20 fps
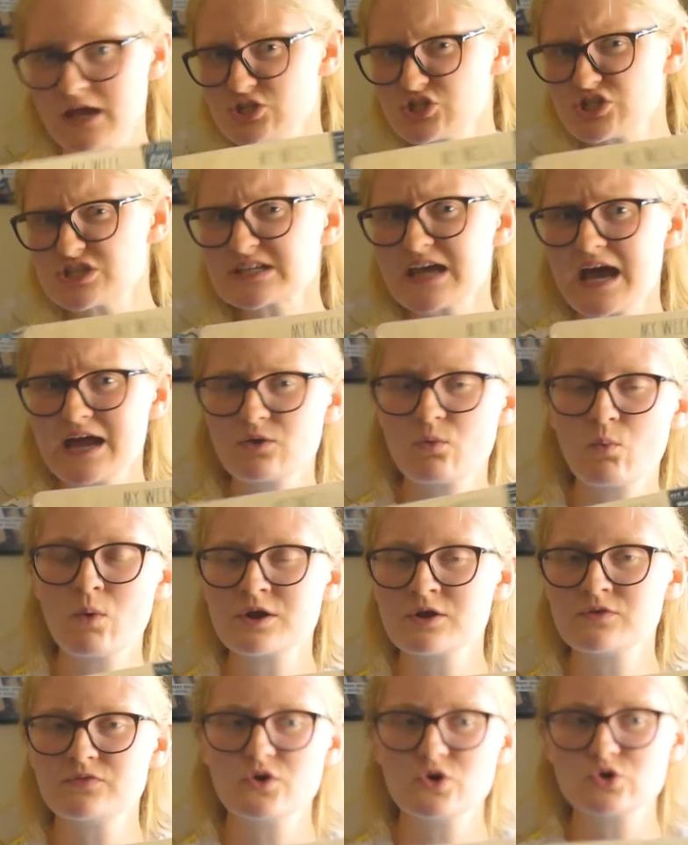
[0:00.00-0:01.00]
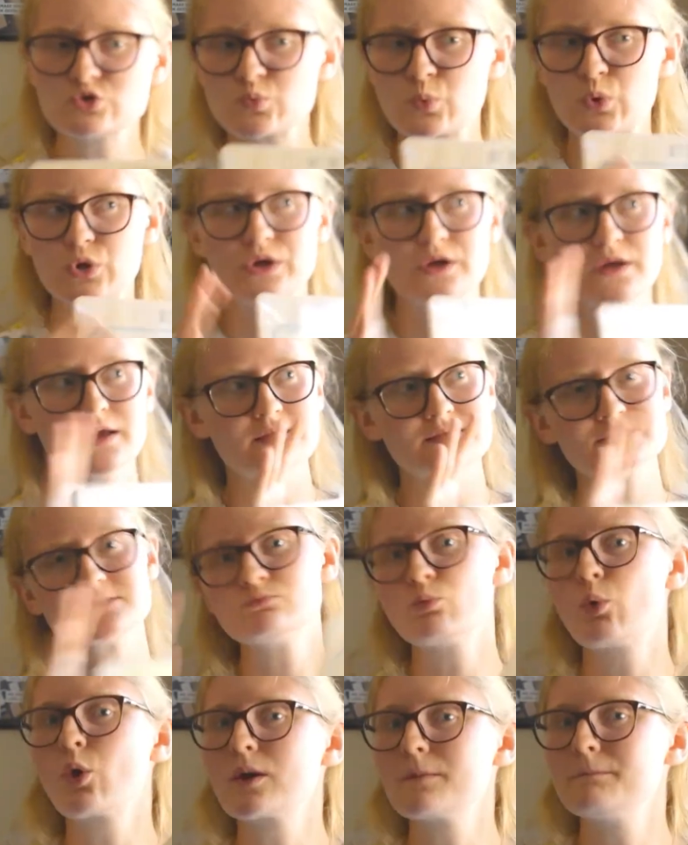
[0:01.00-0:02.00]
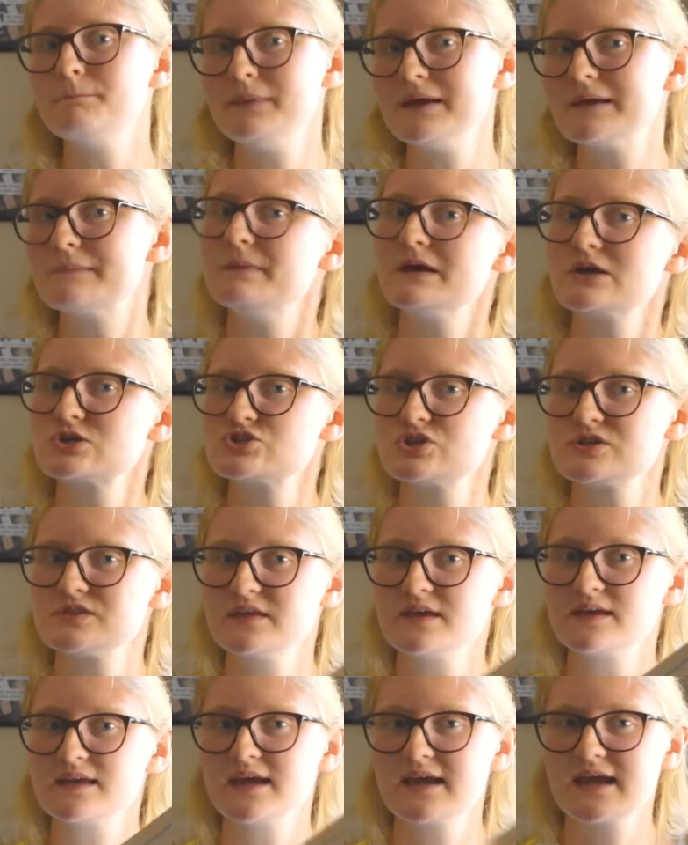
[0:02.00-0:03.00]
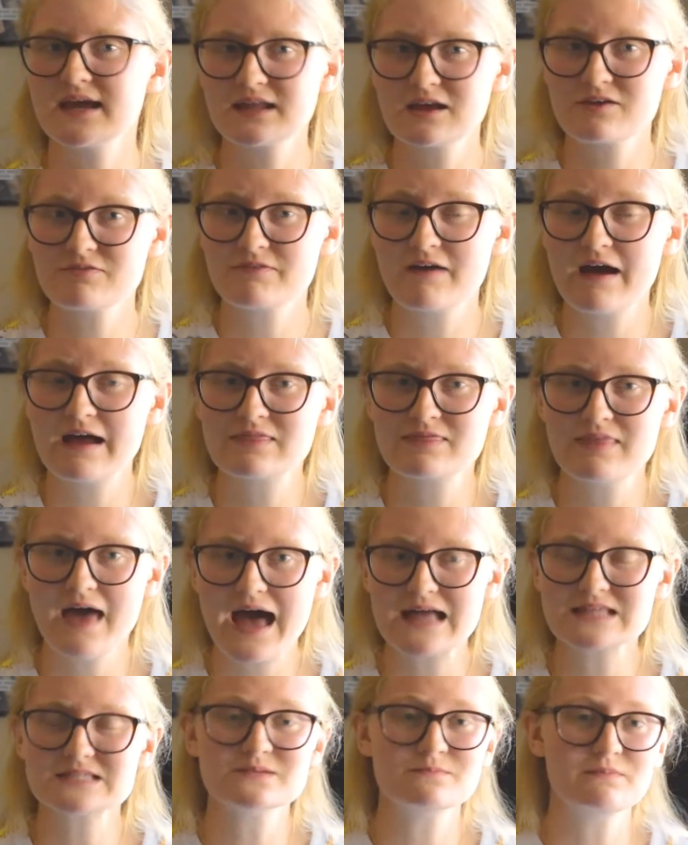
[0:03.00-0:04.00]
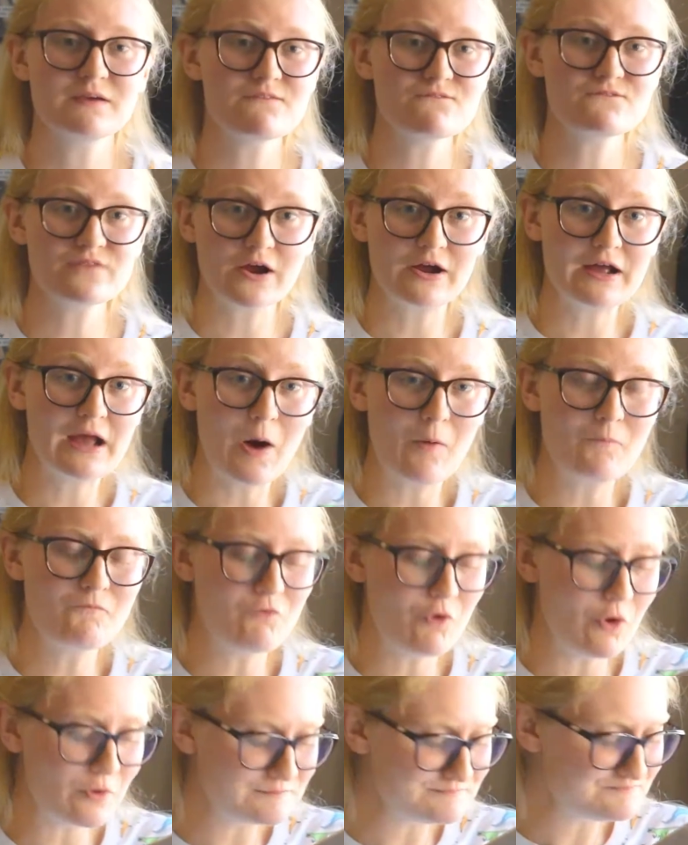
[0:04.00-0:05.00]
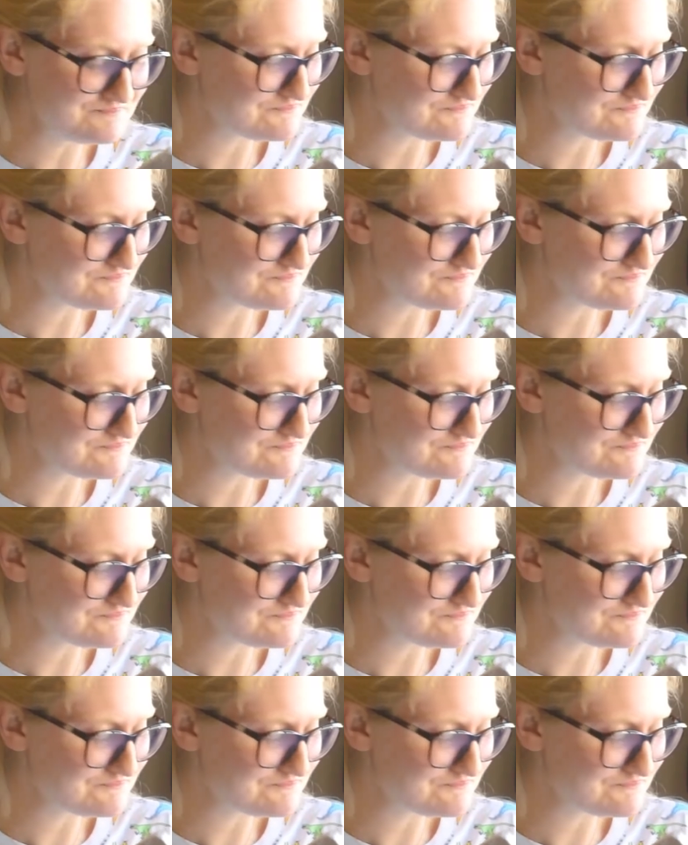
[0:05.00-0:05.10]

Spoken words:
It's just kind of one of those where it's more big picture thinking, and I find that to be very helpful.